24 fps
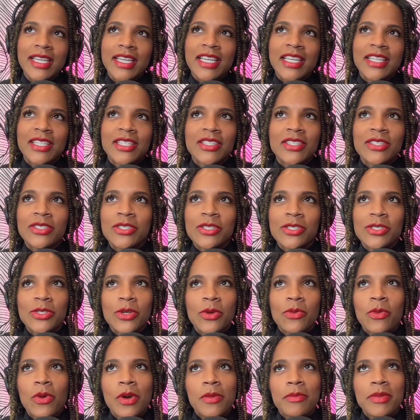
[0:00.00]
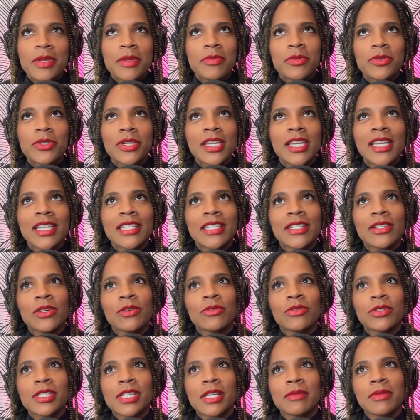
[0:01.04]
you just don't want people to end it
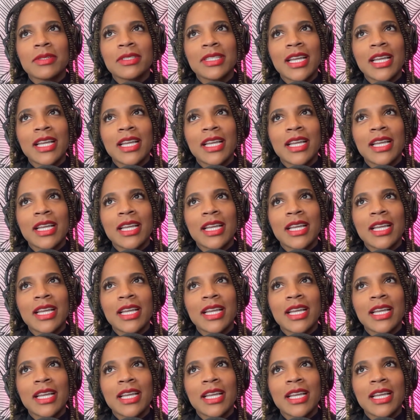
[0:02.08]
over something